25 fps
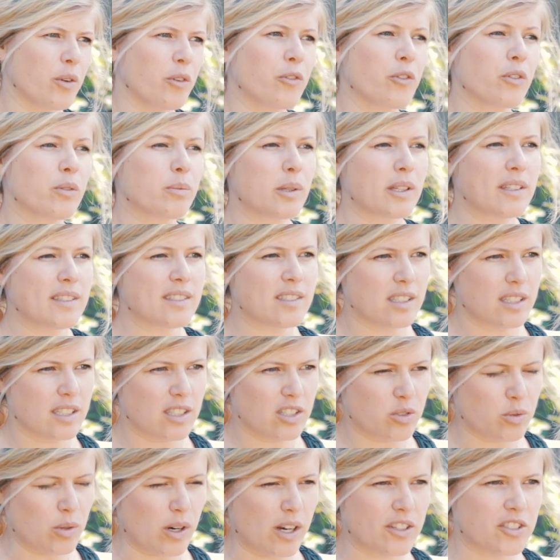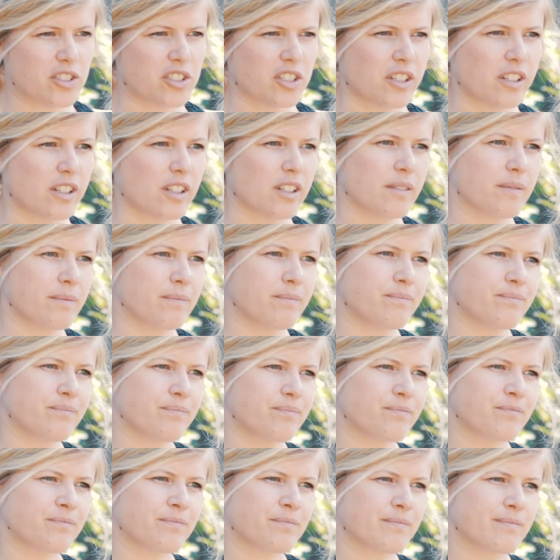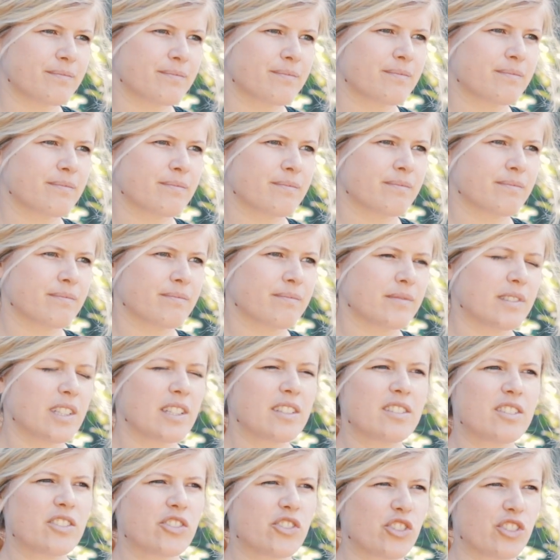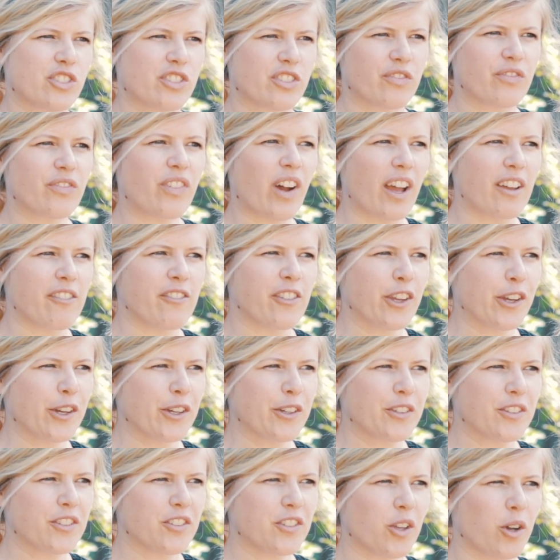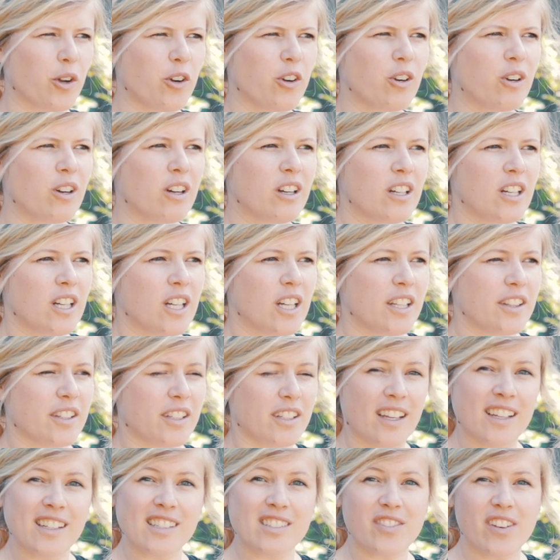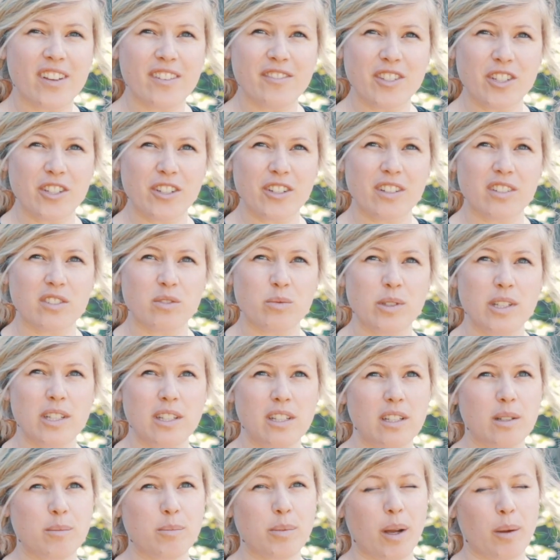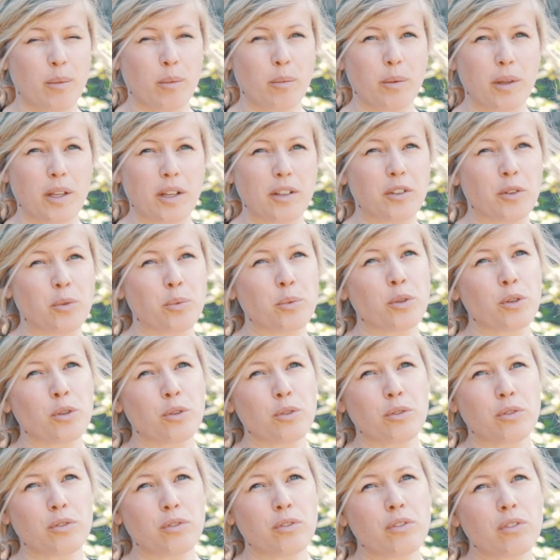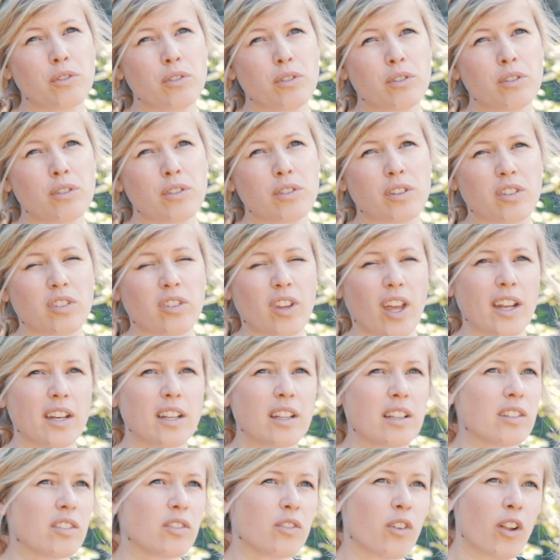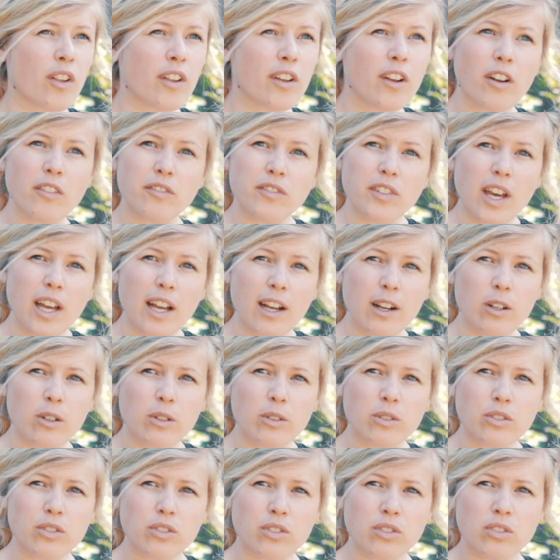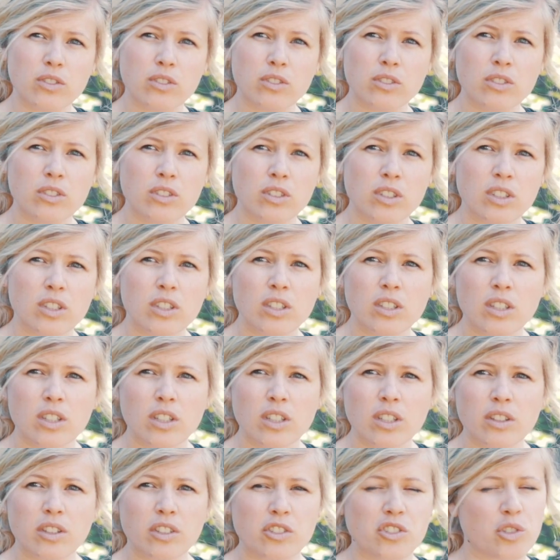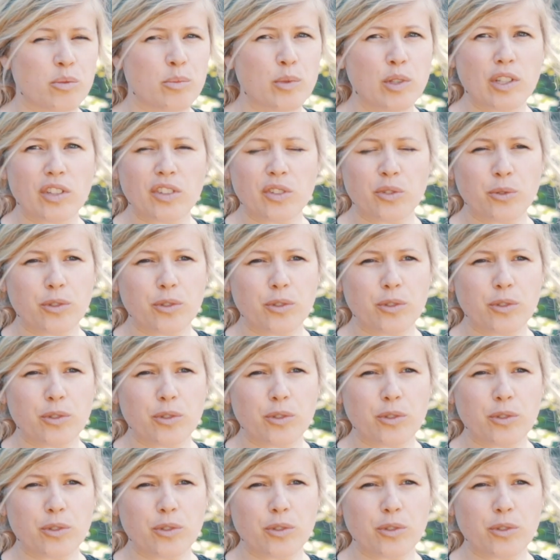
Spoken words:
replaced the dishwasher. This is just in 5 years, so the next 5 years we need probably a new roof, the siding's falling off the house, the chimney doesn't